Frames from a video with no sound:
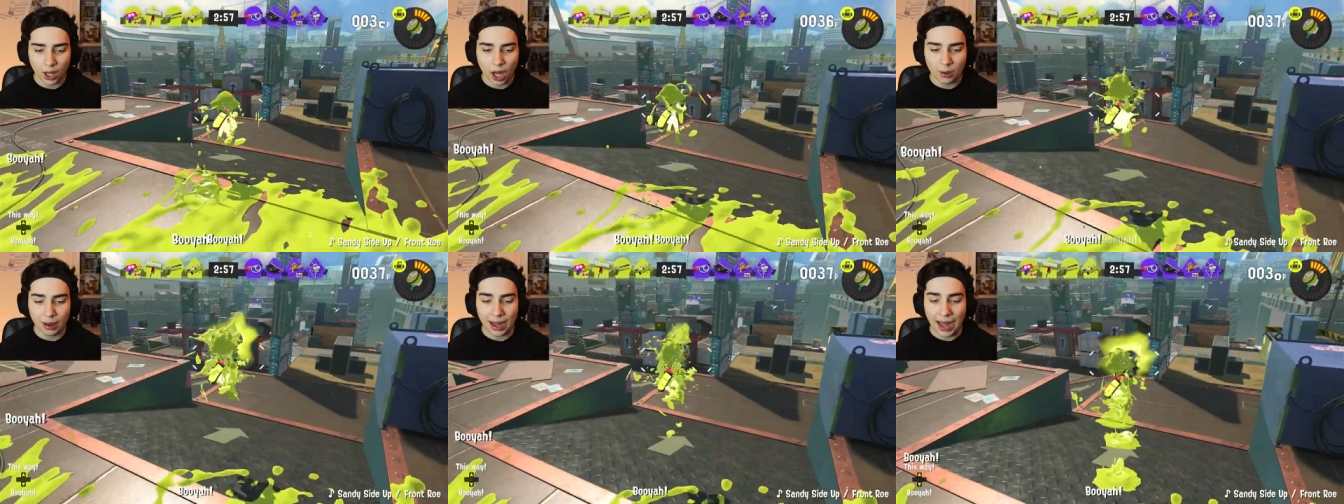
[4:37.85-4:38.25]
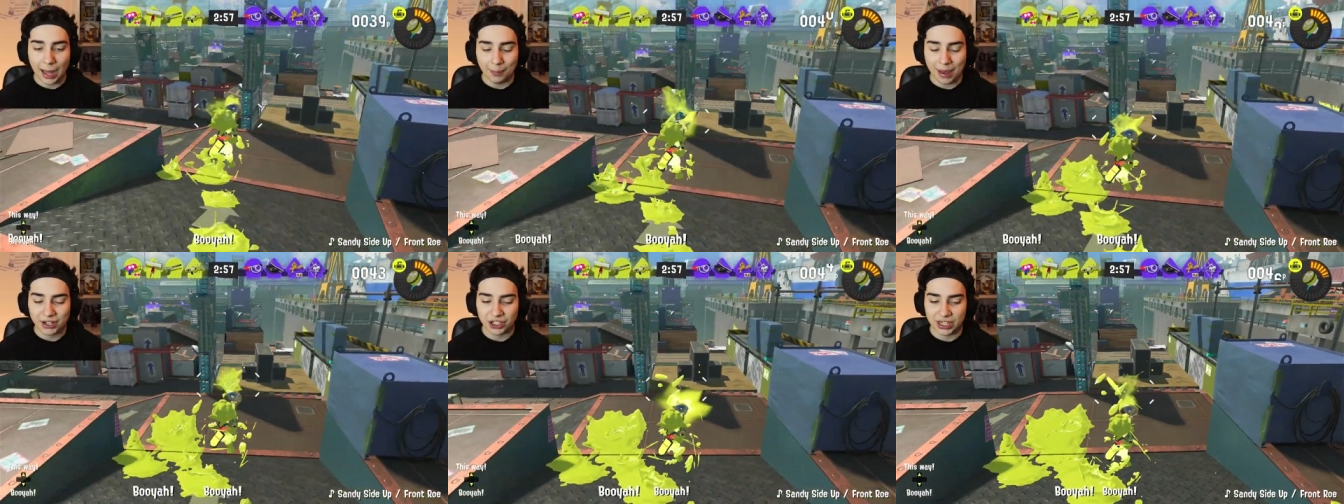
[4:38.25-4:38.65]

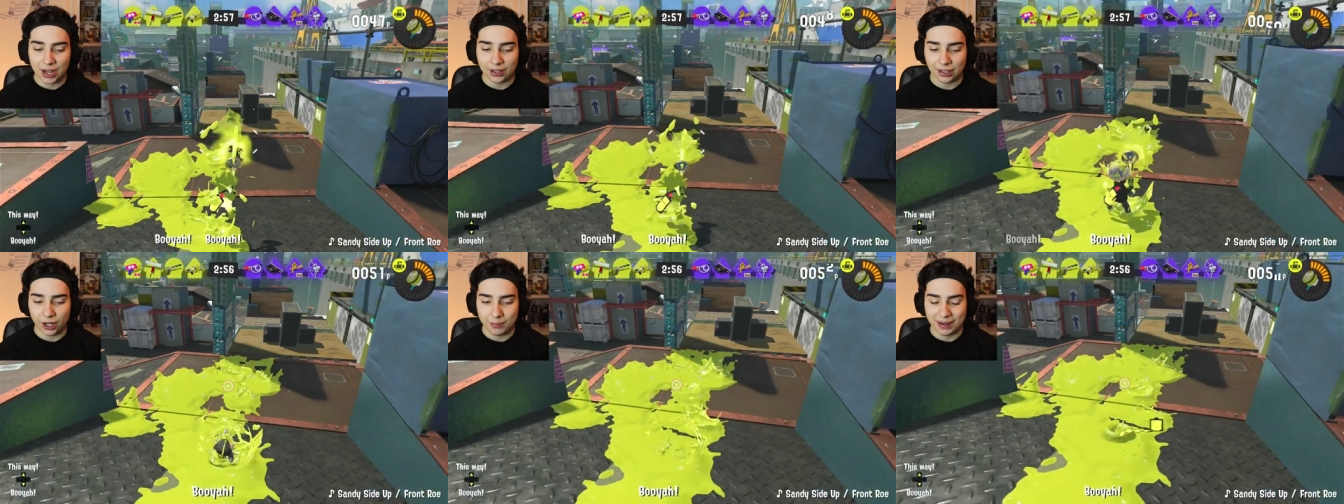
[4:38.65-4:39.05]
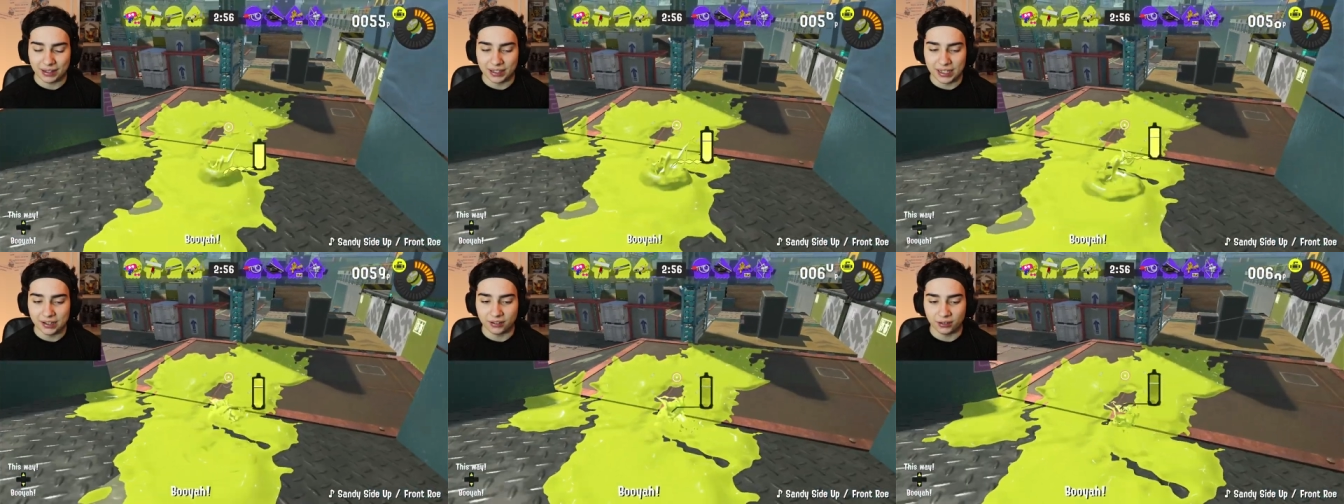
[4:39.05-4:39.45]
I'm actually not allowed to make
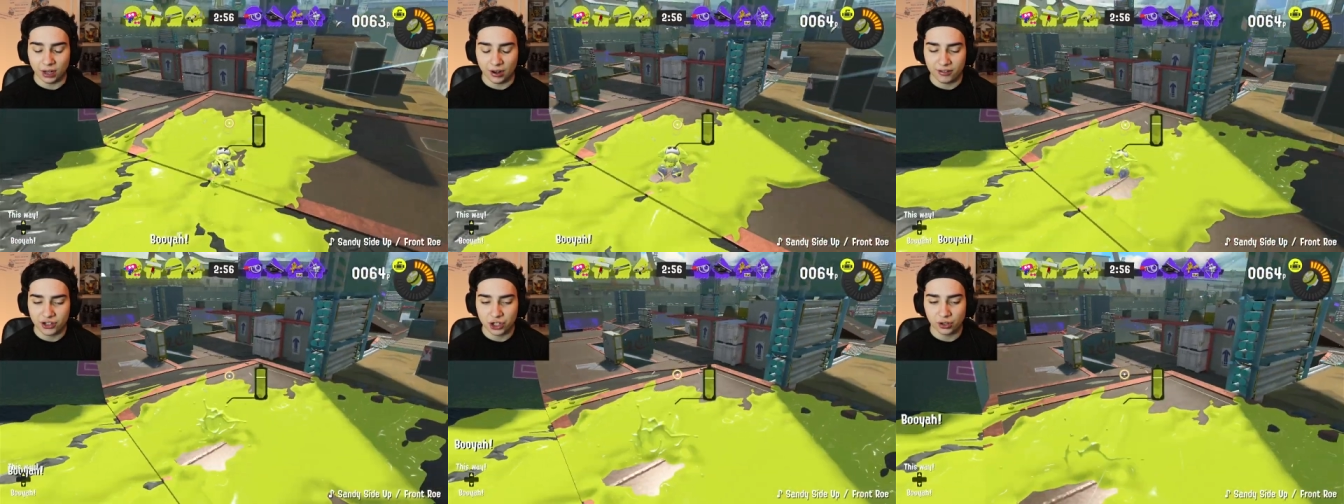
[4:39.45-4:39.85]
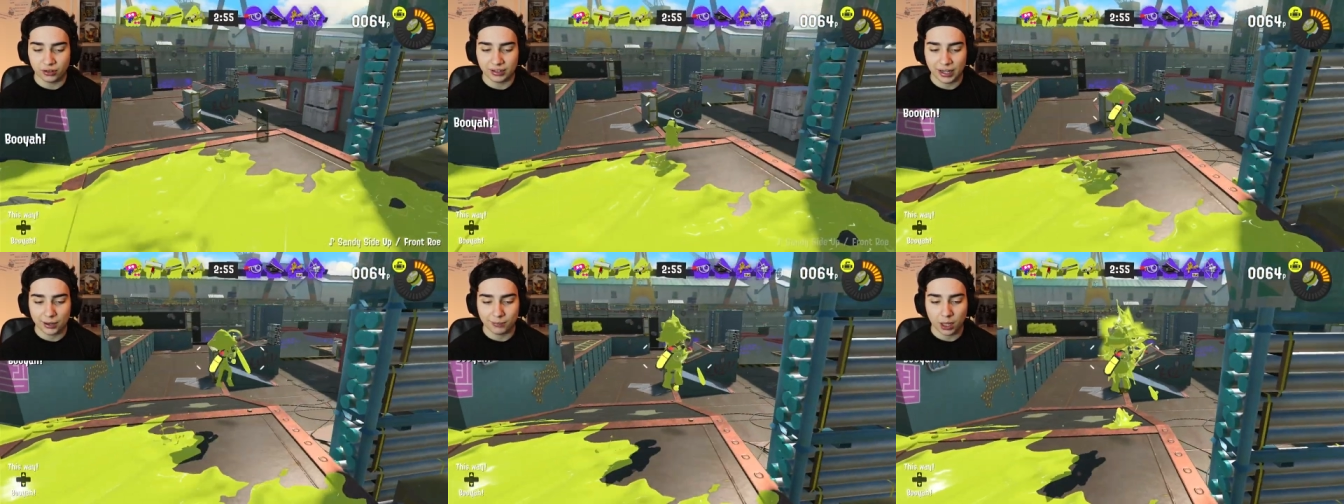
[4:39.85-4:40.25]
these nuts
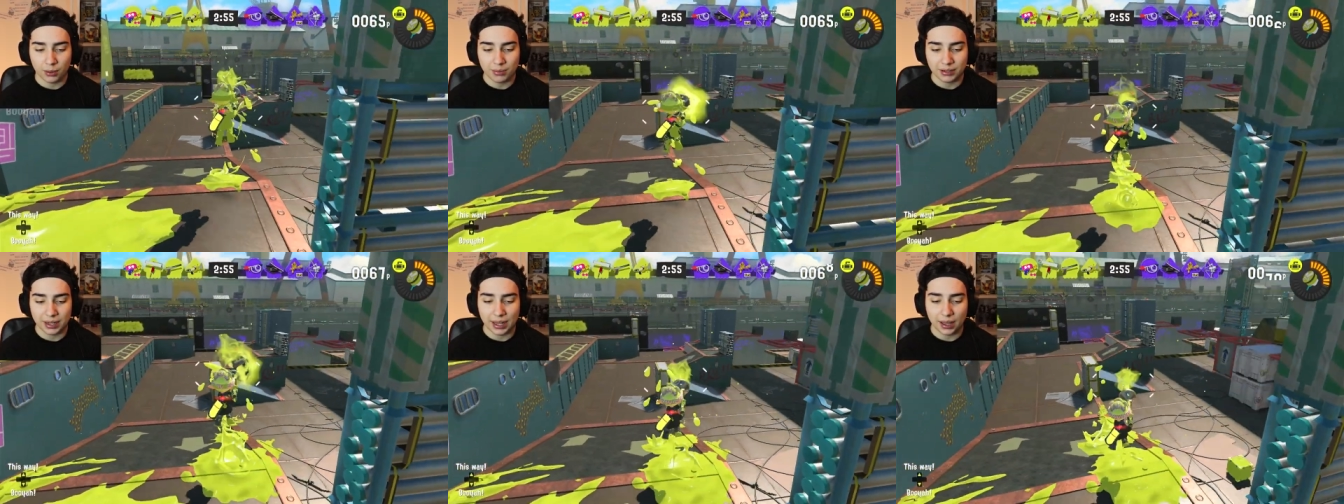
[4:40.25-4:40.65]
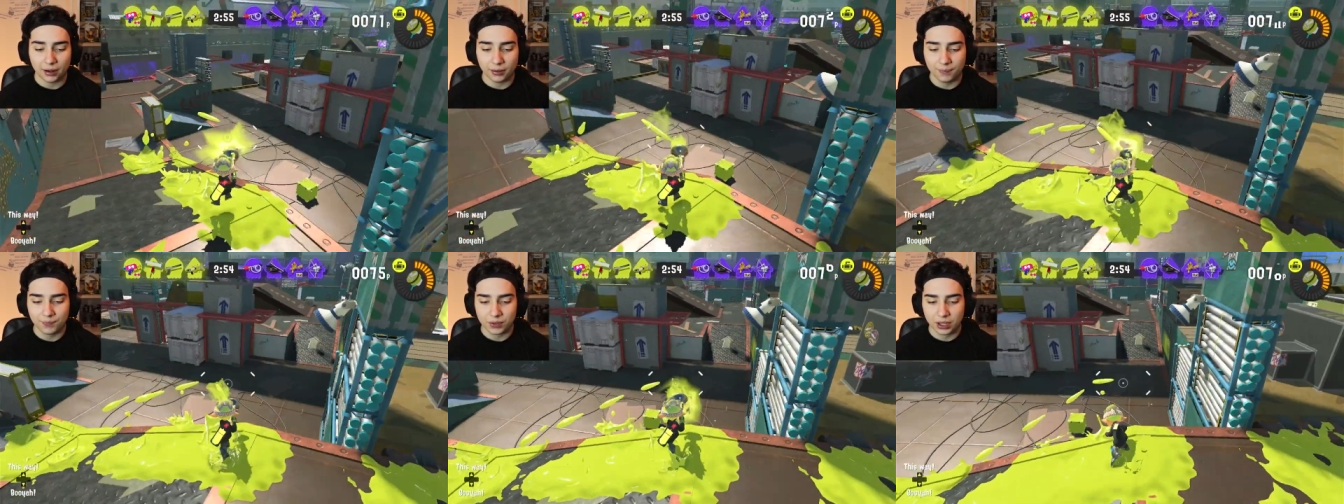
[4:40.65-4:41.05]
jokes now, Mom and
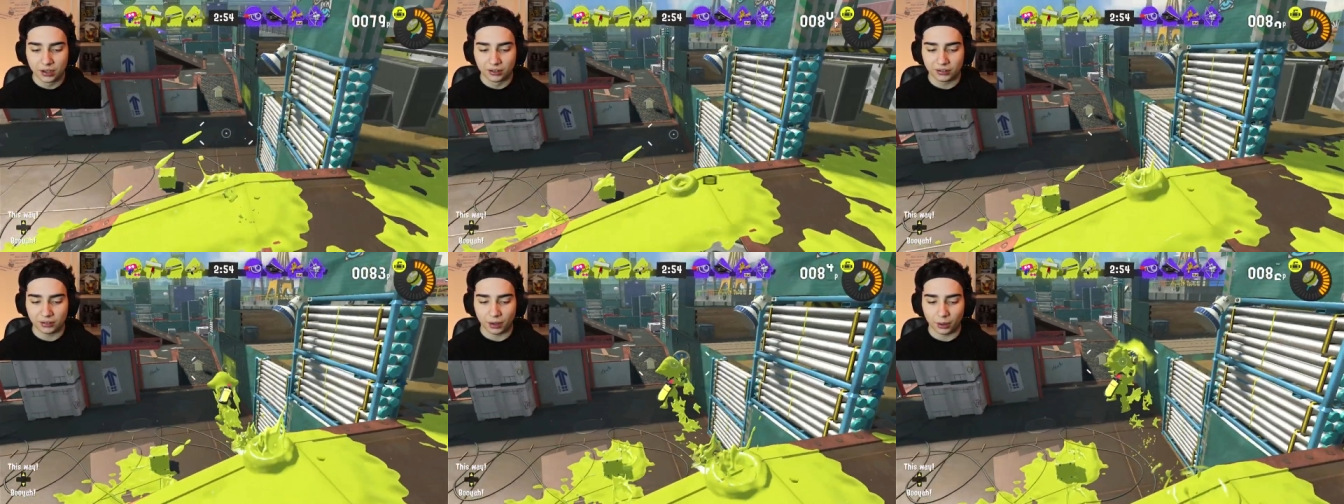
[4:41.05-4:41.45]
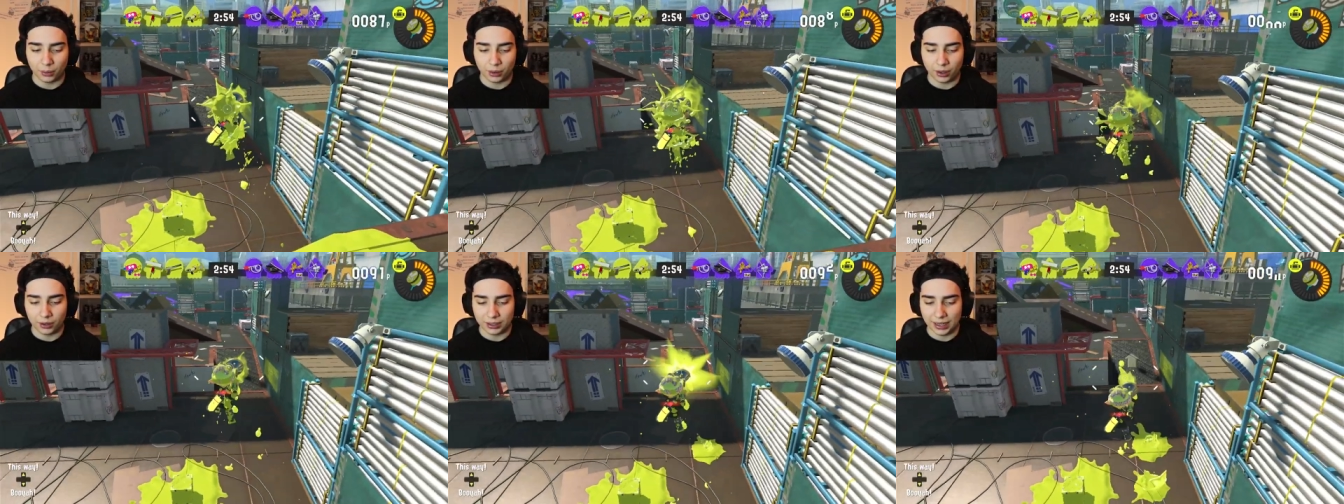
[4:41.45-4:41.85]
Dad.
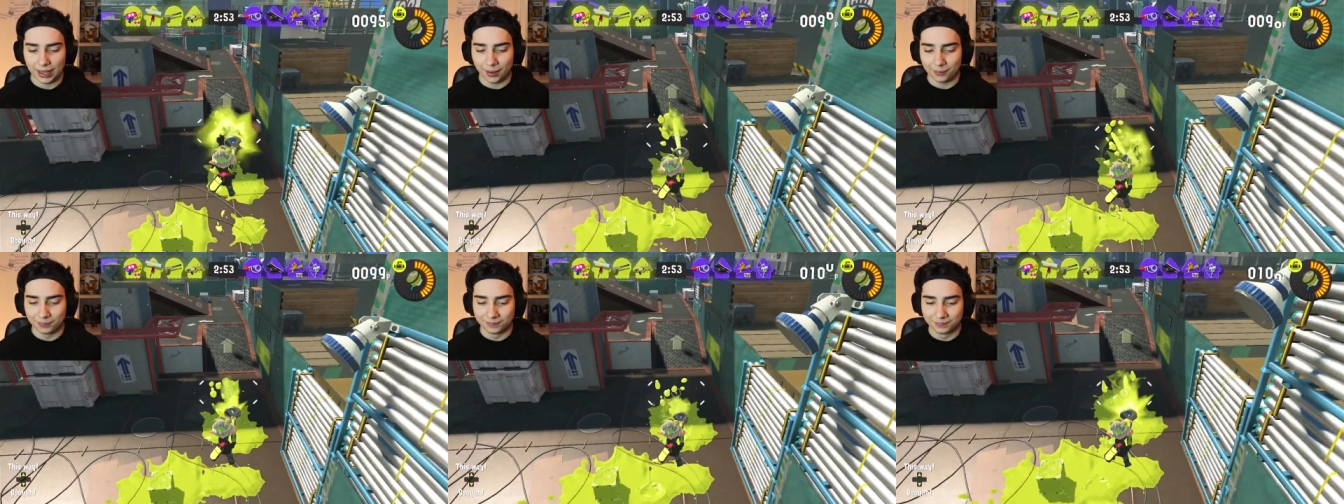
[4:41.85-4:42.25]
So, yeah.